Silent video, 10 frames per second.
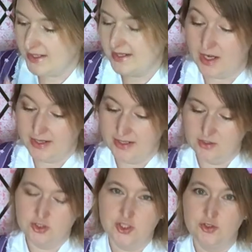then I
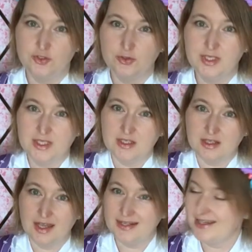cannot show you here
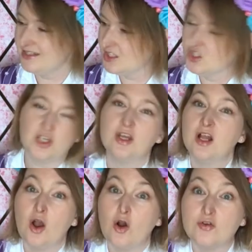like that the
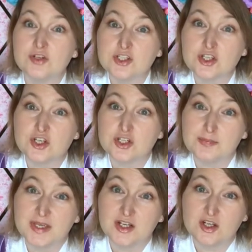overskirt
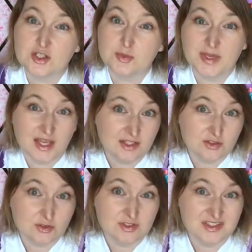because we had to